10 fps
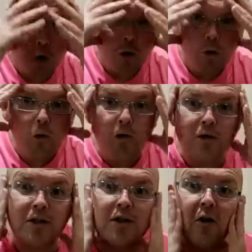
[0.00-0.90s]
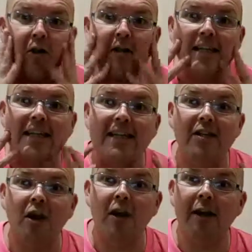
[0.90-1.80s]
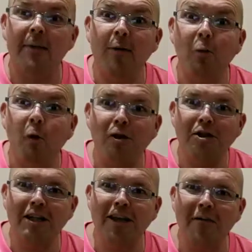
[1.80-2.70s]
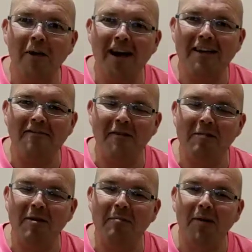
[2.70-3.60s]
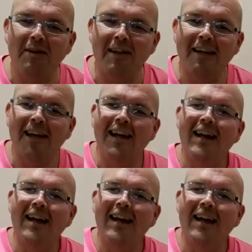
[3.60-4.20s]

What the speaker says: all those toxins are going to be washing away from your body.